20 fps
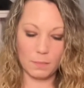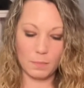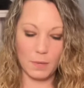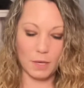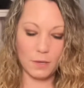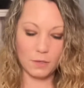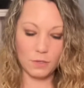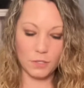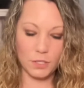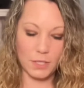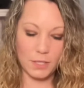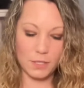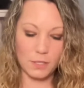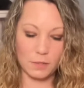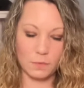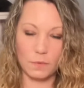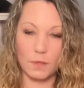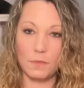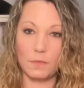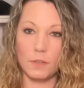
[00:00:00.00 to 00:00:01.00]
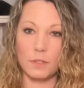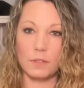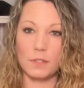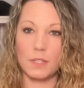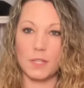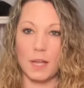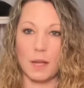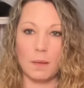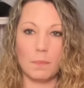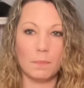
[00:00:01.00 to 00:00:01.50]
energies, reverse
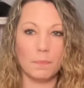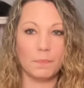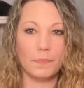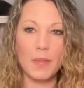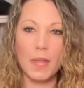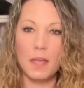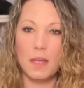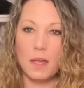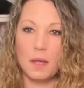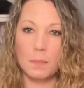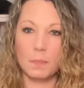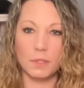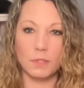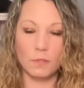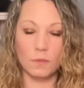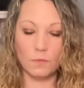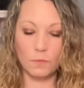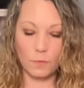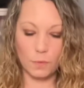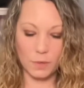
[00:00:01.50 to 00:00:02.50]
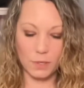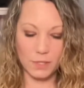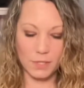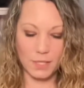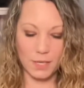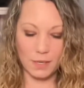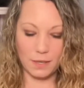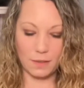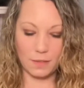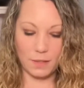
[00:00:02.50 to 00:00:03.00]
them, but don't force
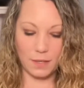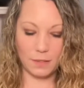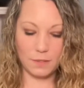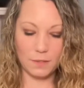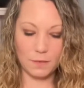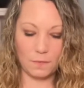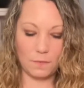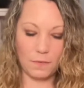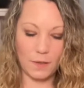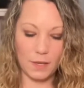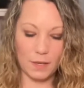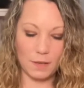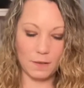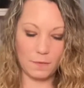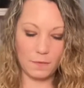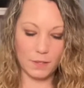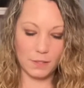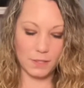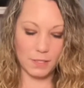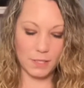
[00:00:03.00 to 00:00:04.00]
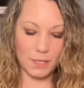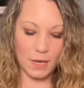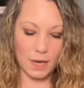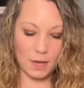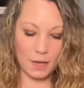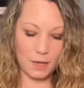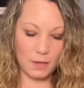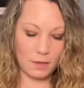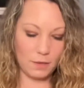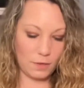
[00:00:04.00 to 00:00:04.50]
anything to fit. If it's
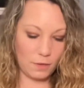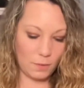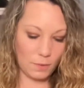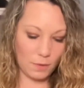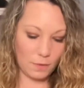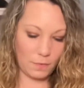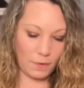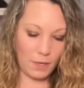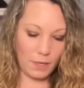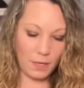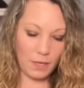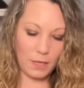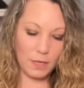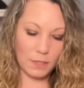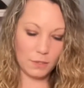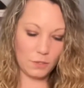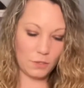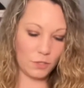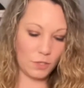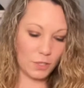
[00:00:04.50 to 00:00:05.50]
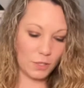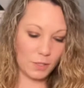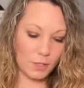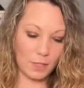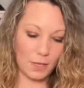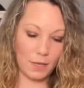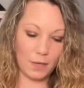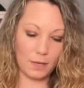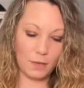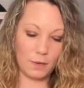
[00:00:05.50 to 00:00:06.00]
not your reading, it's just
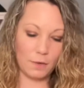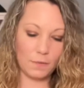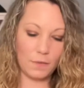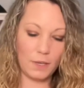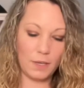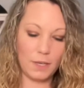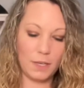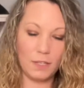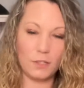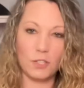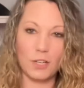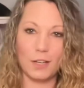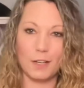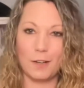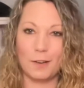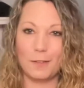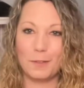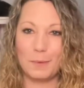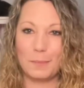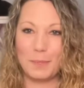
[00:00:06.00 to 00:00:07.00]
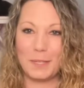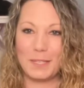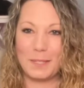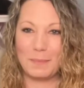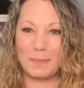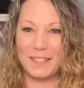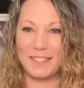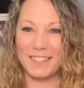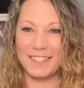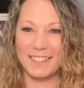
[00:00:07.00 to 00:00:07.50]
not your reading. Check your other
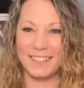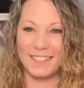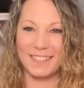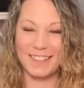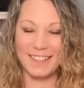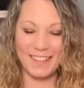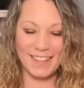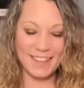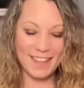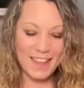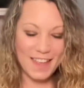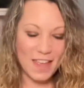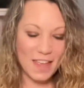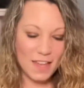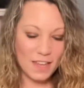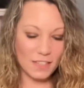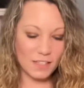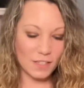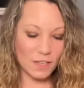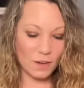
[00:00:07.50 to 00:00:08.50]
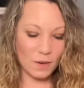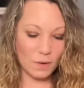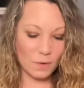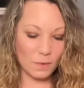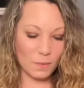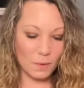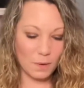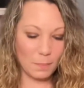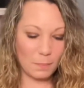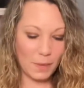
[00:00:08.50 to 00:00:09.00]
placements. All right.
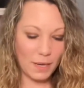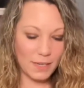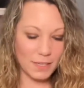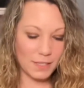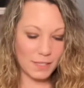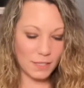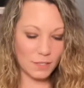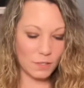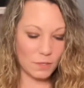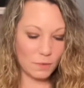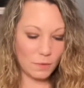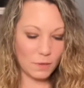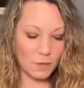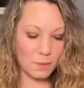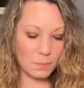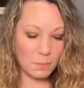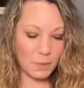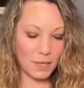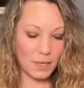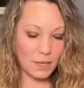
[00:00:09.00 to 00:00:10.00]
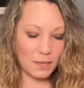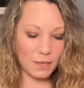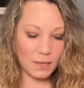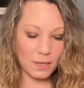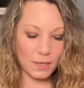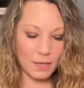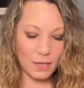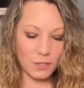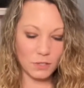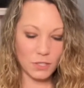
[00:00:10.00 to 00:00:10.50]
So Pisces, you could be in a
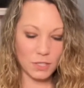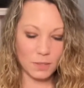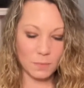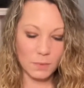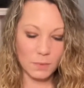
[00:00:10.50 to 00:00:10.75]
connection